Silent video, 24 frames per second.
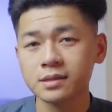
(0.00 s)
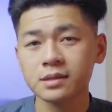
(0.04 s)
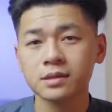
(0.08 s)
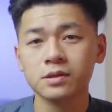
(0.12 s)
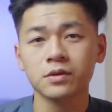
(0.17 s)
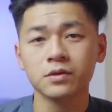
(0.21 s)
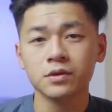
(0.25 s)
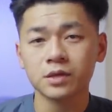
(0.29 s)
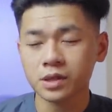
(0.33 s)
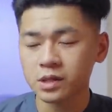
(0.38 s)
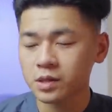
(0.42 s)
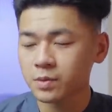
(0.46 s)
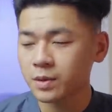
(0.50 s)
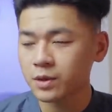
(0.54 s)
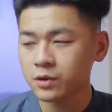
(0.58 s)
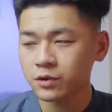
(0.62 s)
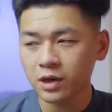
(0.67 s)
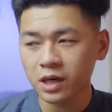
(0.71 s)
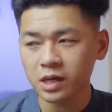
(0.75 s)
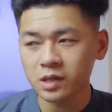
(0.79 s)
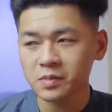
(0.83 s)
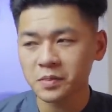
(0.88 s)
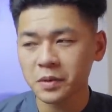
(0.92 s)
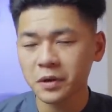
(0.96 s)
So just to be
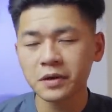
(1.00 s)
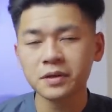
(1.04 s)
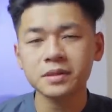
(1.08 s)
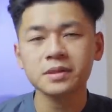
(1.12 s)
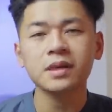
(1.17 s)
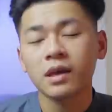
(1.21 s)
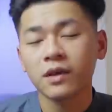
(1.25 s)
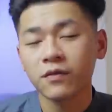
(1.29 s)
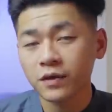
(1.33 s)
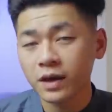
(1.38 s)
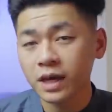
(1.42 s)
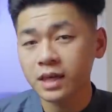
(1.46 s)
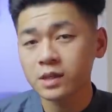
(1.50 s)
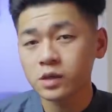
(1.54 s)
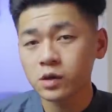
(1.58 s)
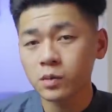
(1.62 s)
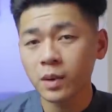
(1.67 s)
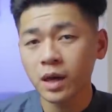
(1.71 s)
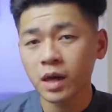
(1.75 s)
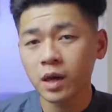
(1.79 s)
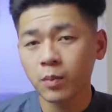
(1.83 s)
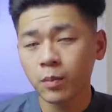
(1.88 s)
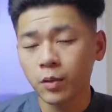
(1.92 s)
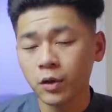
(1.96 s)
transparent, if you guys do
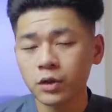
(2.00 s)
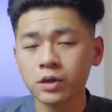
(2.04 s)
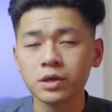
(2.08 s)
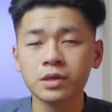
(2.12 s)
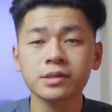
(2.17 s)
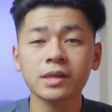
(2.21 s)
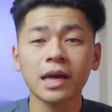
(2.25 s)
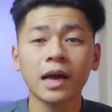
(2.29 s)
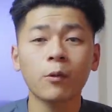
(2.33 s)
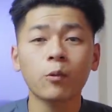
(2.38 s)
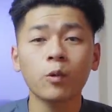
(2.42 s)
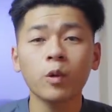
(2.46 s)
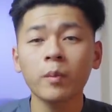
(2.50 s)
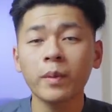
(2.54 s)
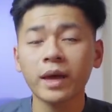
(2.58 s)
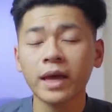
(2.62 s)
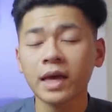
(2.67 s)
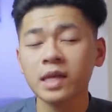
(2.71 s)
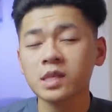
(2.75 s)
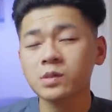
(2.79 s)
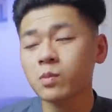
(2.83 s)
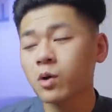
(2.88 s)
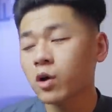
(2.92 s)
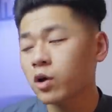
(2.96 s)
make a purchase, I will make
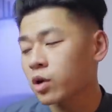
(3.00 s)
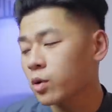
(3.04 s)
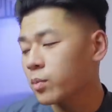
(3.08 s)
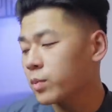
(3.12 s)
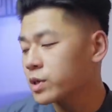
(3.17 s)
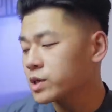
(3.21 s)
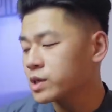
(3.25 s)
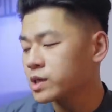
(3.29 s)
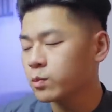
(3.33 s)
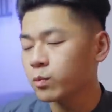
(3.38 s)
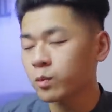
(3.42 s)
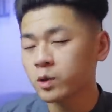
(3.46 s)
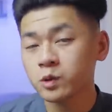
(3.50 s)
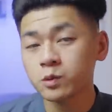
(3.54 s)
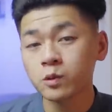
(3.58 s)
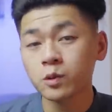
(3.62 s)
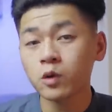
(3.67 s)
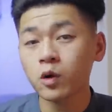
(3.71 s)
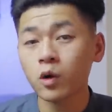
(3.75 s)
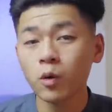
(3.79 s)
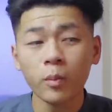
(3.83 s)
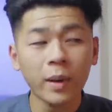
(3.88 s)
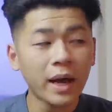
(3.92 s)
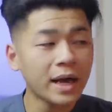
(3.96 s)
a small commission, which will
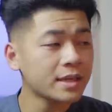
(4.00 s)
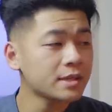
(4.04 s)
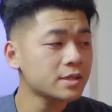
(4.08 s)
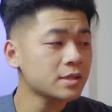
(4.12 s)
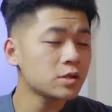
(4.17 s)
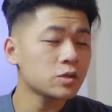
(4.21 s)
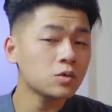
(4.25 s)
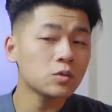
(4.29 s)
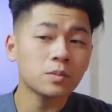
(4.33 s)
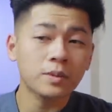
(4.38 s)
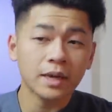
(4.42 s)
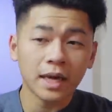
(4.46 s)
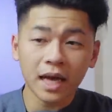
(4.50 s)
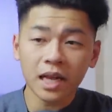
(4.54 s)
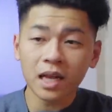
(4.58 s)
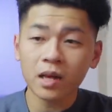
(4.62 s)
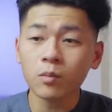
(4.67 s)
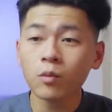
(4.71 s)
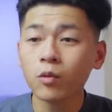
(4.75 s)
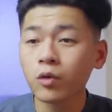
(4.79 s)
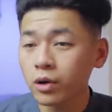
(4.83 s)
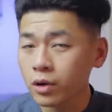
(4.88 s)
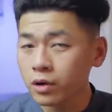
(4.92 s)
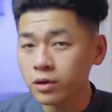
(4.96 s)
go back to getting
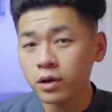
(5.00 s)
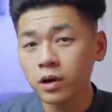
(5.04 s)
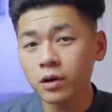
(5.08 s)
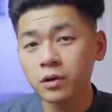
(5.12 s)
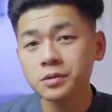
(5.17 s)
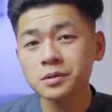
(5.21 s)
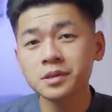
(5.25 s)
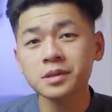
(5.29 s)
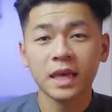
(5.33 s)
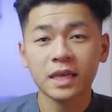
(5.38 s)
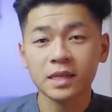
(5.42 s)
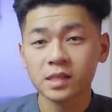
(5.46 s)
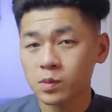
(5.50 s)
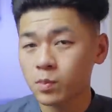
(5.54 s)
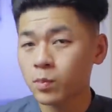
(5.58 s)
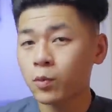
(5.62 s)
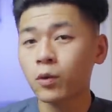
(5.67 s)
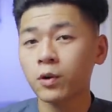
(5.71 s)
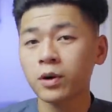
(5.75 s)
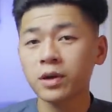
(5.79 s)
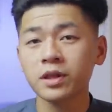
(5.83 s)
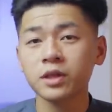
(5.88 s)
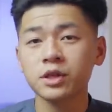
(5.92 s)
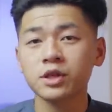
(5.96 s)
more clothes and
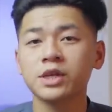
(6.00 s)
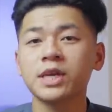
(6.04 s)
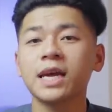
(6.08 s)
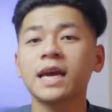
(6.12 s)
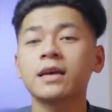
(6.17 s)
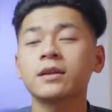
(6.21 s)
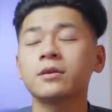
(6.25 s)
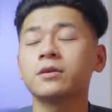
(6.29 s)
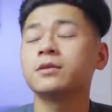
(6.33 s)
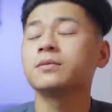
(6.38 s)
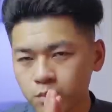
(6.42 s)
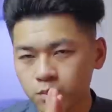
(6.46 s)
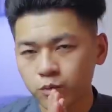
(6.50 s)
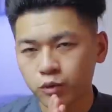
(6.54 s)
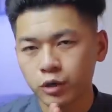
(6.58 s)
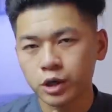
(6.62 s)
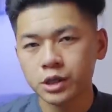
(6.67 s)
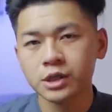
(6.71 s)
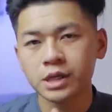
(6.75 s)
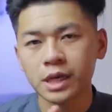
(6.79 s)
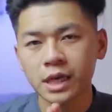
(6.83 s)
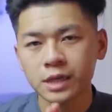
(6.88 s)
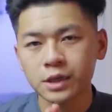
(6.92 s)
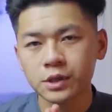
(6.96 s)
supporting the channel.
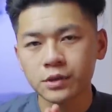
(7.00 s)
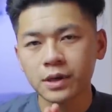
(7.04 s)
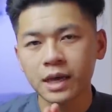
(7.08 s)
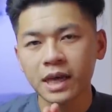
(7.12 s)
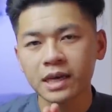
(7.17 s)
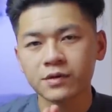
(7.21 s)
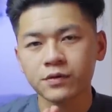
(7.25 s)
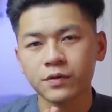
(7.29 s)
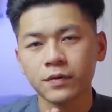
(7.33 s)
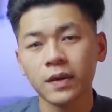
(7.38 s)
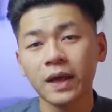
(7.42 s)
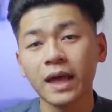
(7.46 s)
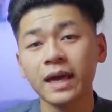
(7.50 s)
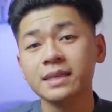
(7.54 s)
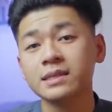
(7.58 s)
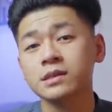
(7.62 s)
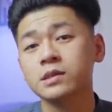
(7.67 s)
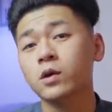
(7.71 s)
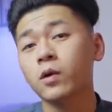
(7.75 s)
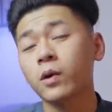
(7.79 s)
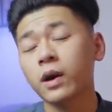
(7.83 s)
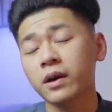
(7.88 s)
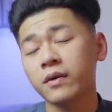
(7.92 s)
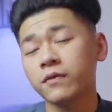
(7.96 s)
Appreciate you guys for that.
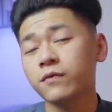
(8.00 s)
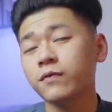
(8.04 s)
Go ahead